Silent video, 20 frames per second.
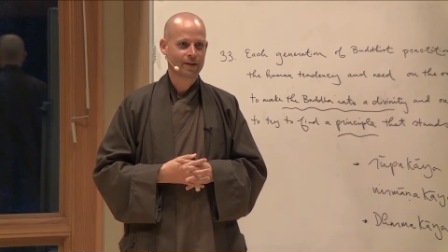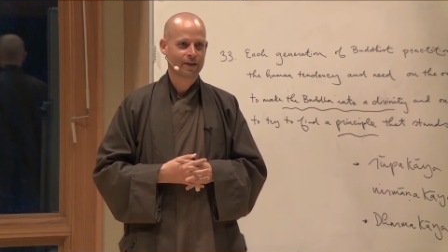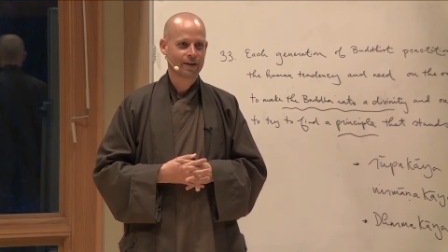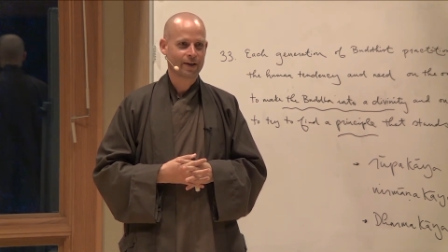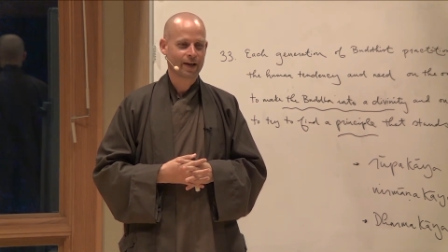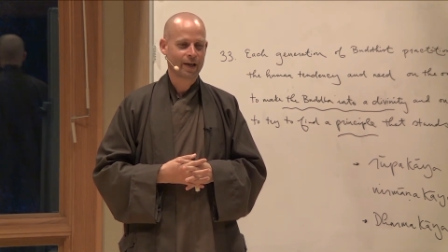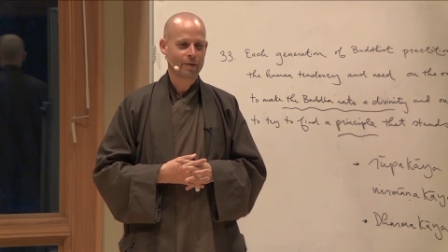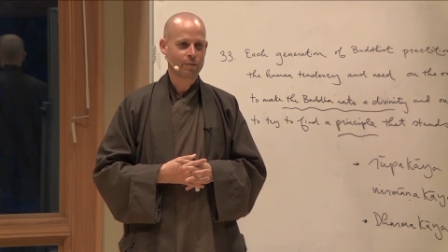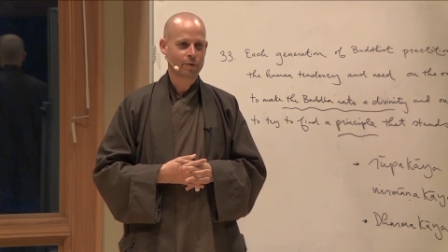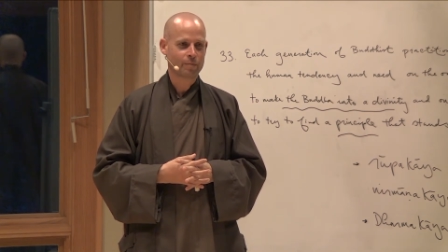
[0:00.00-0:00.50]

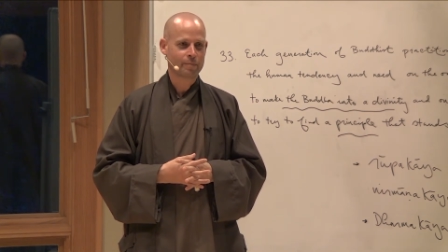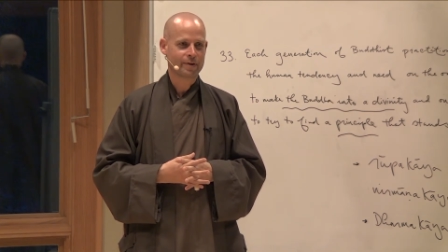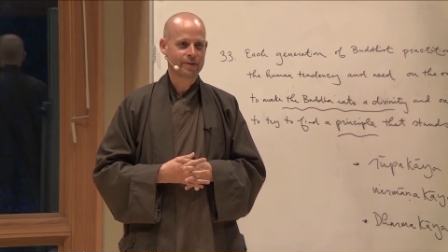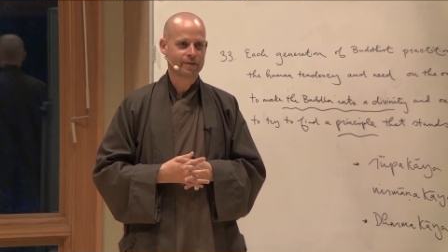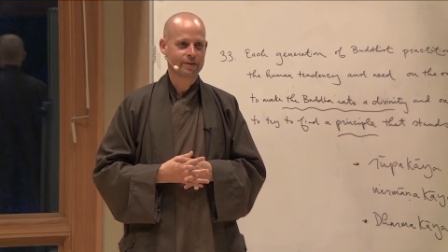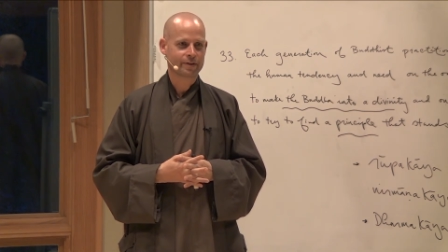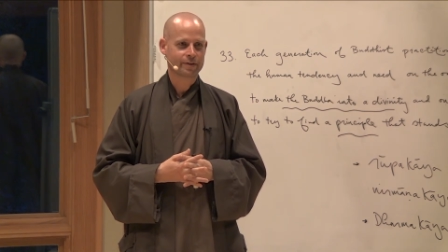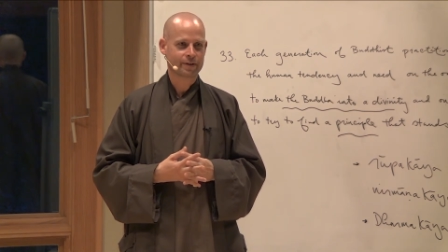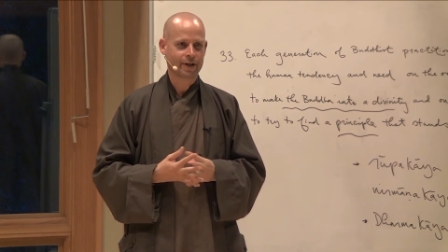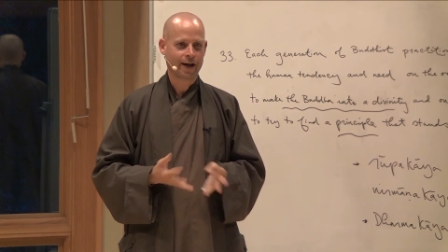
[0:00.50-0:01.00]
And we
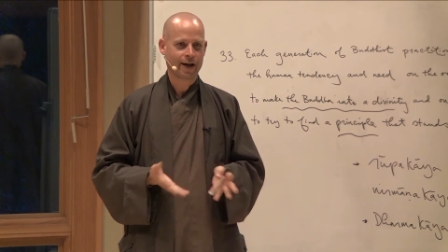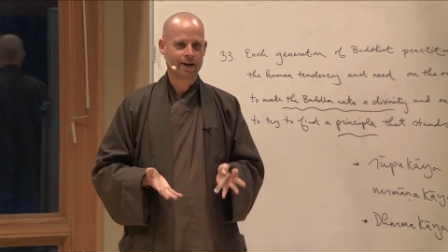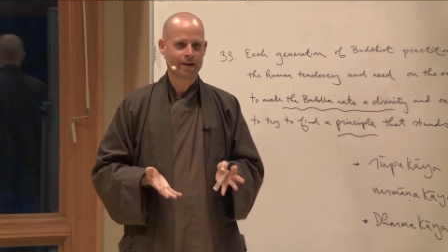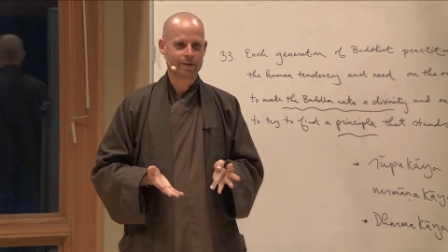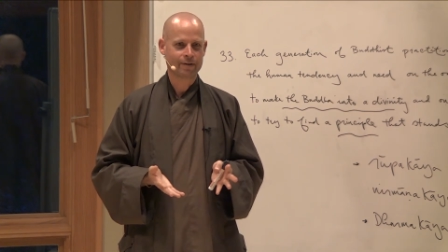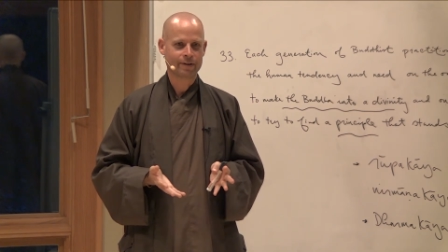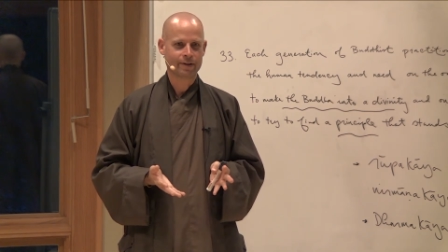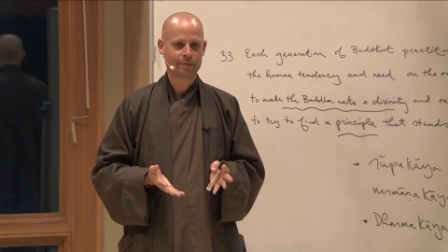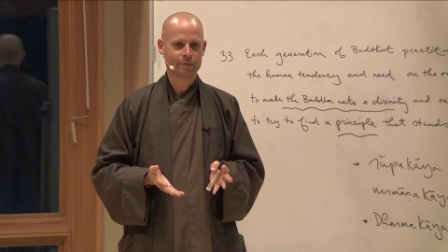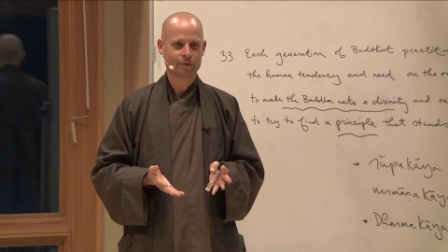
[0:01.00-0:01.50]
miss
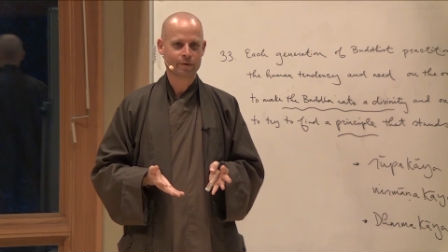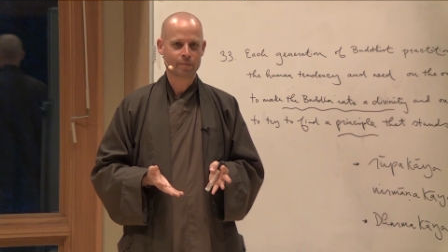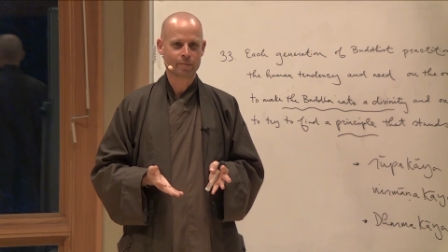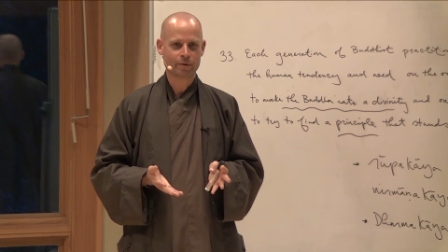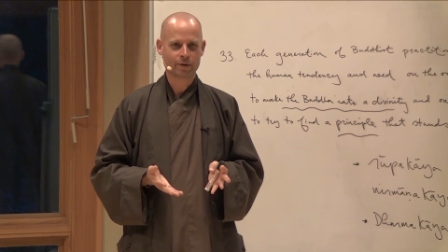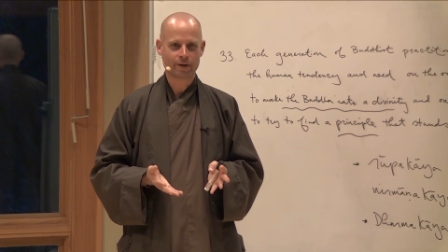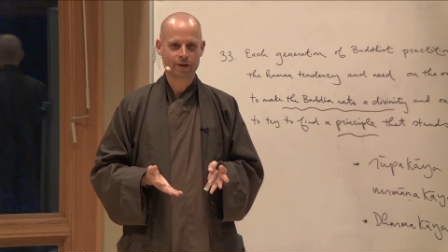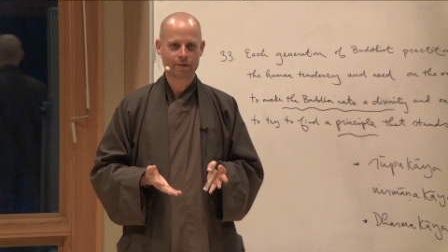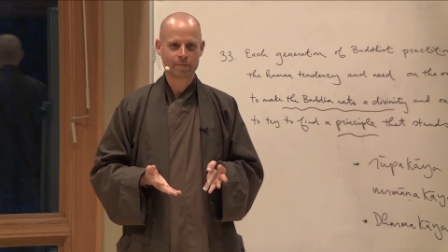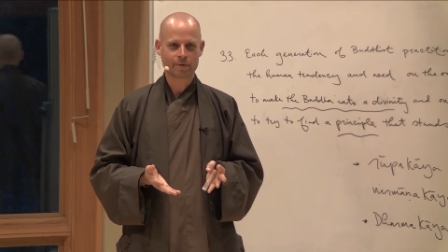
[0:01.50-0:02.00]
entirely what the
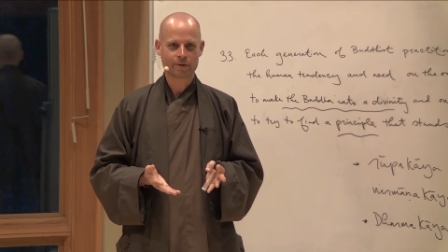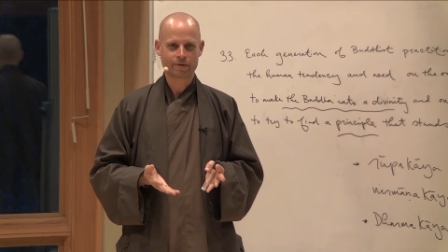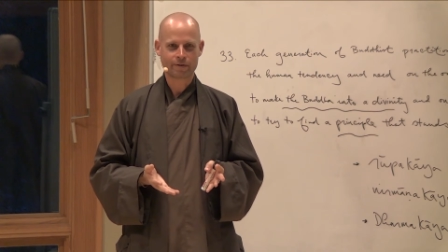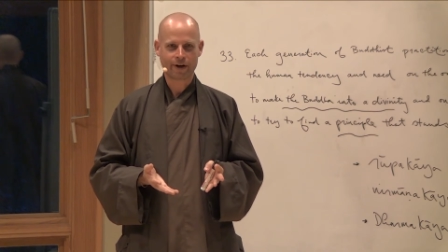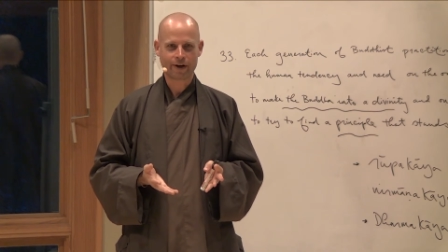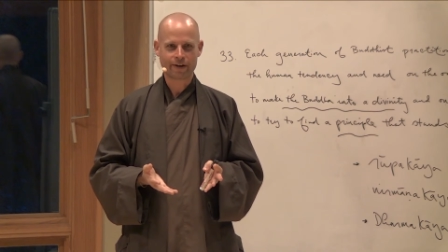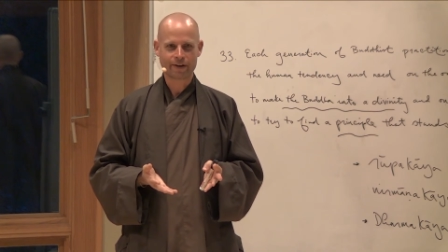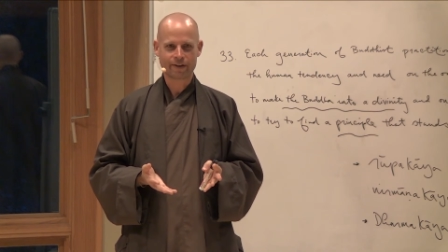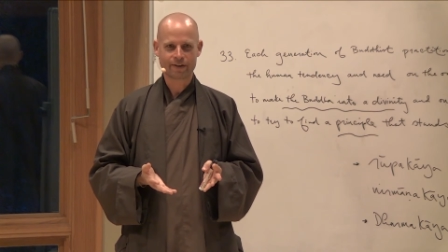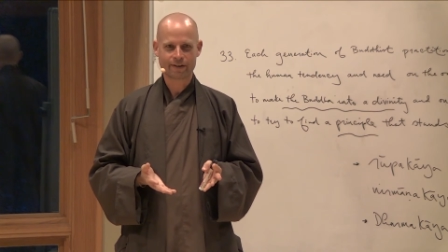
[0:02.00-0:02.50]
Buddha has been
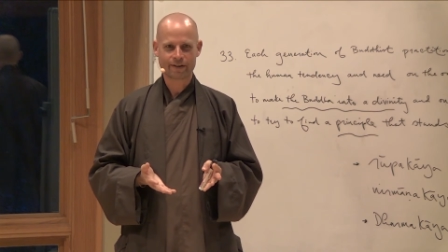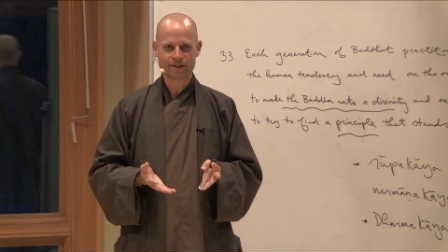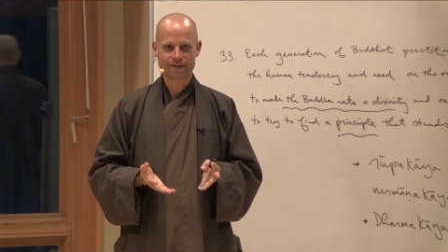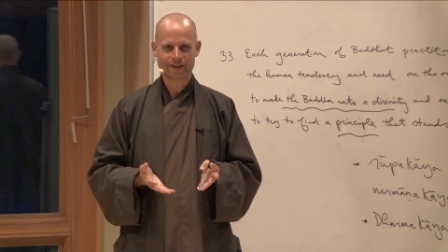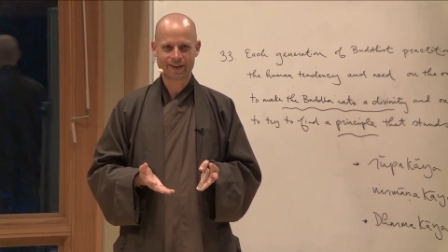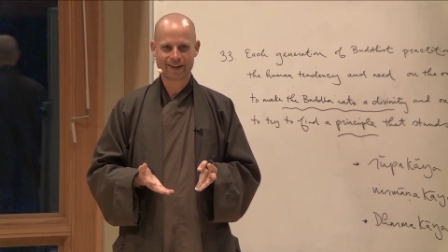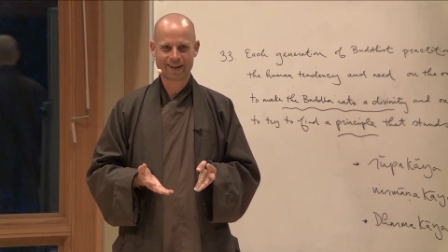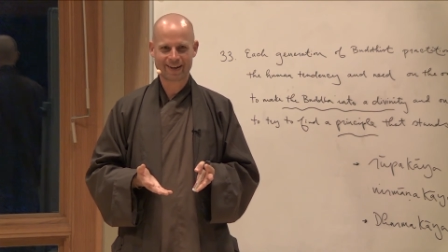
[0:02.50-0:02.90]
trying to teach.